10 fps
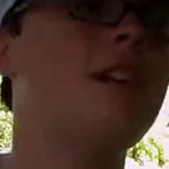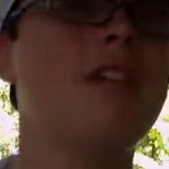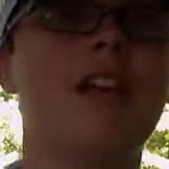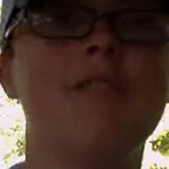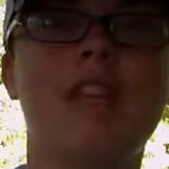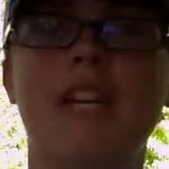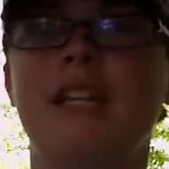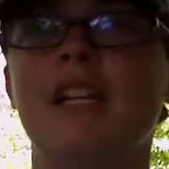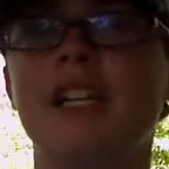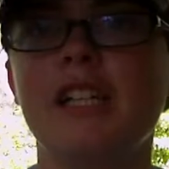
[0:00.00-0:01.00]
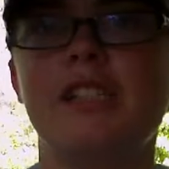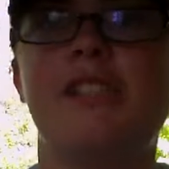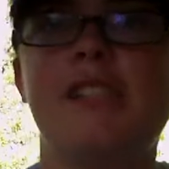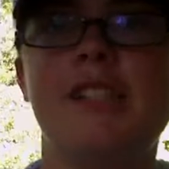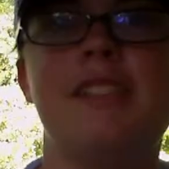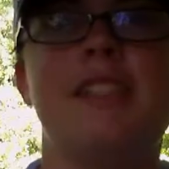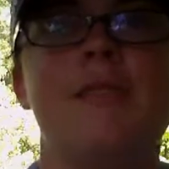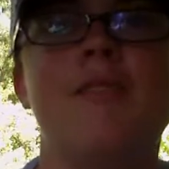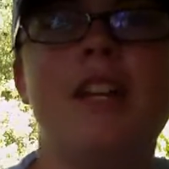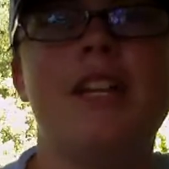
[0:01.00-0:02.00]
I would have like
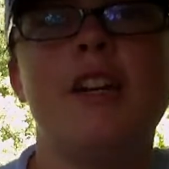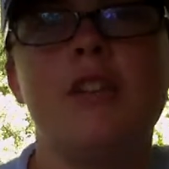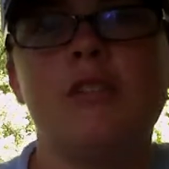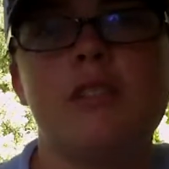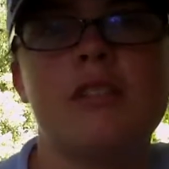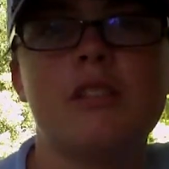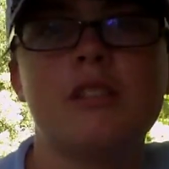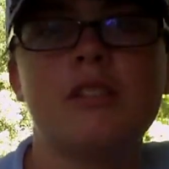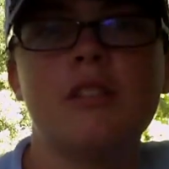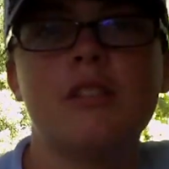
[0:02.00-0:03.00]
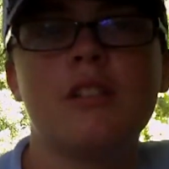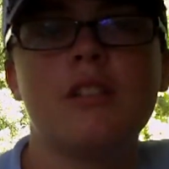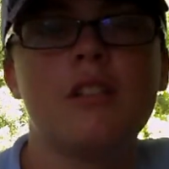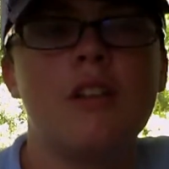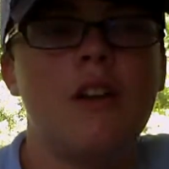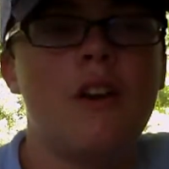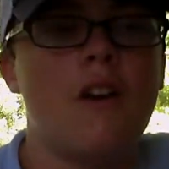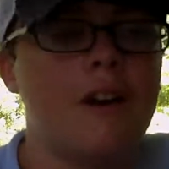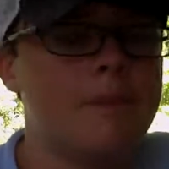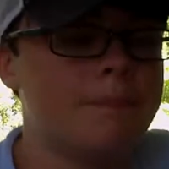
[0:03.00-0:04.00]
60 videos.
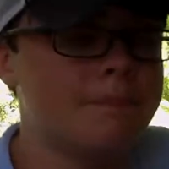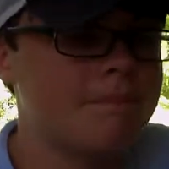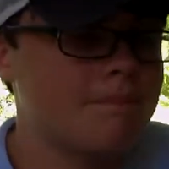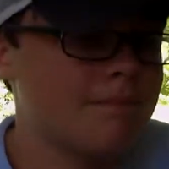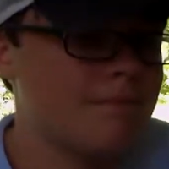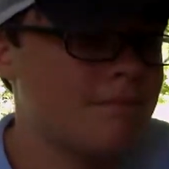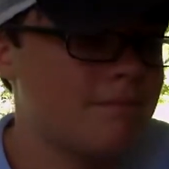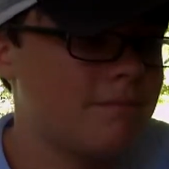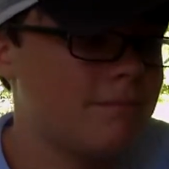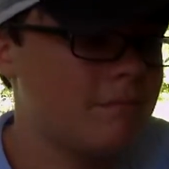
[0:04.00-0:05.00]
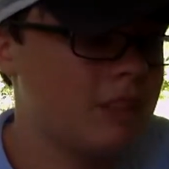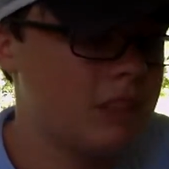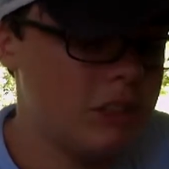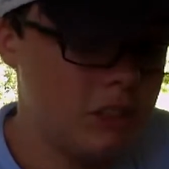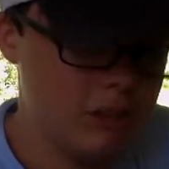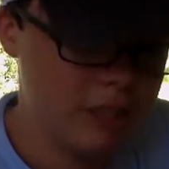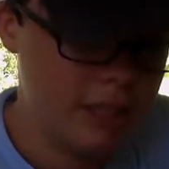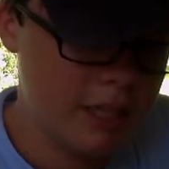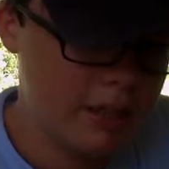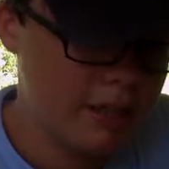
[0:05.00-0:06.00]
Um, so
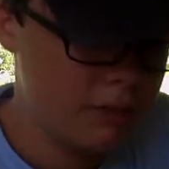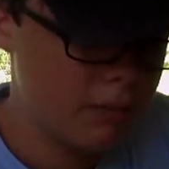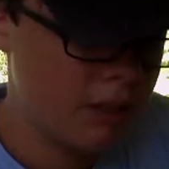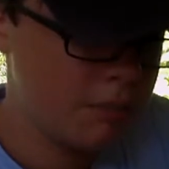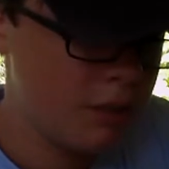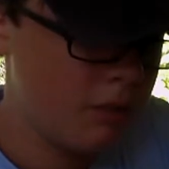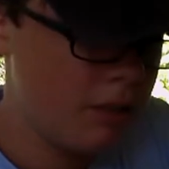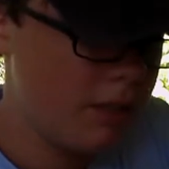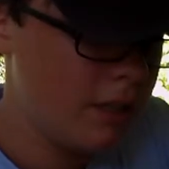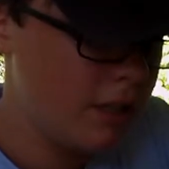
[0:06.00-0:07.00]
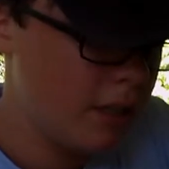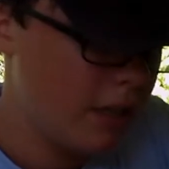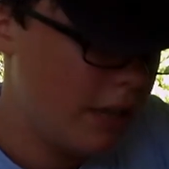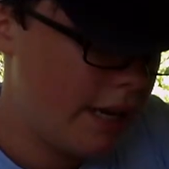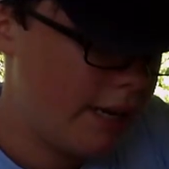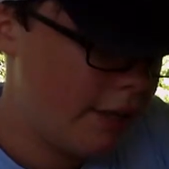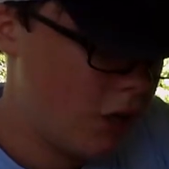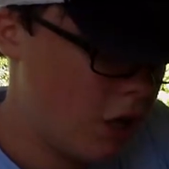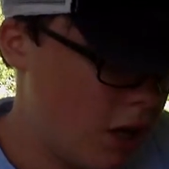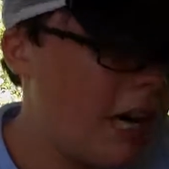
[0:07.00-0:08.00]
yeah, that's what I'm doing. And
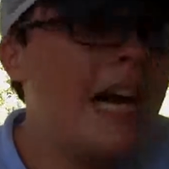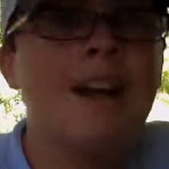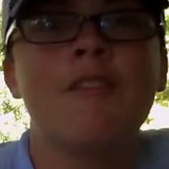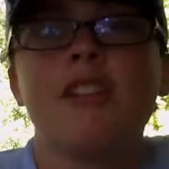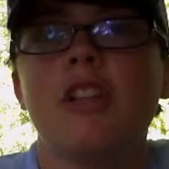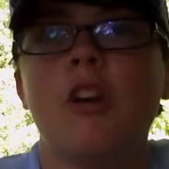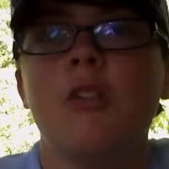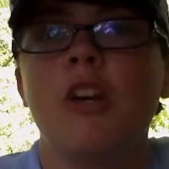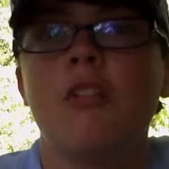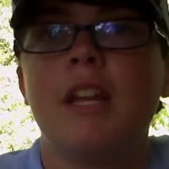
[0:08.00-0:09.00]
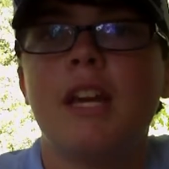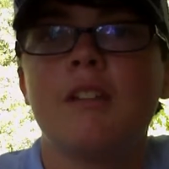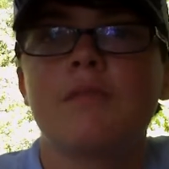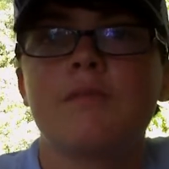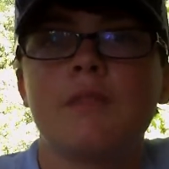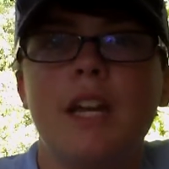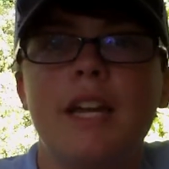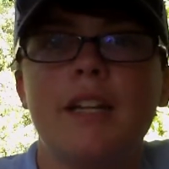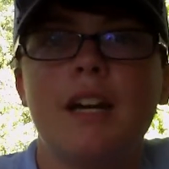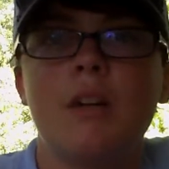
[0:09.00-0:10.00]
uh, I have a logo now,
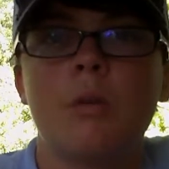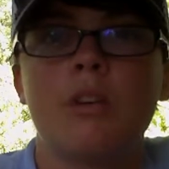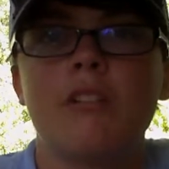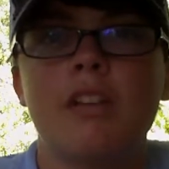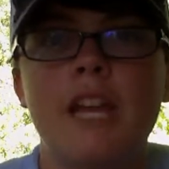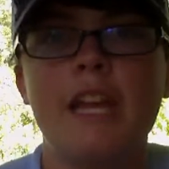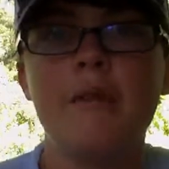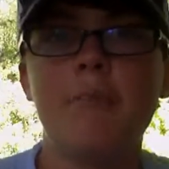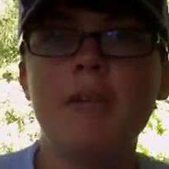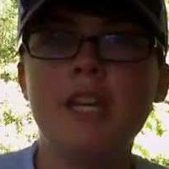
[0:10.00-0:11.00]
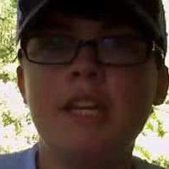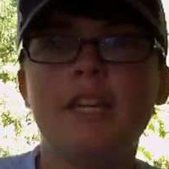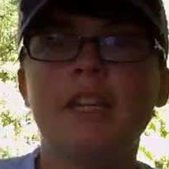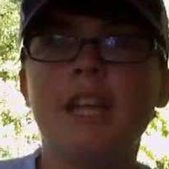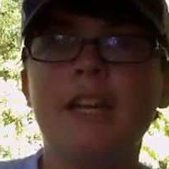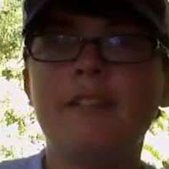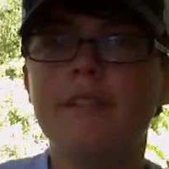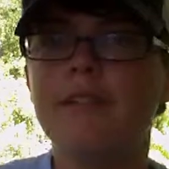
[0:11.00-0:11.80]
and I ordered a big, like,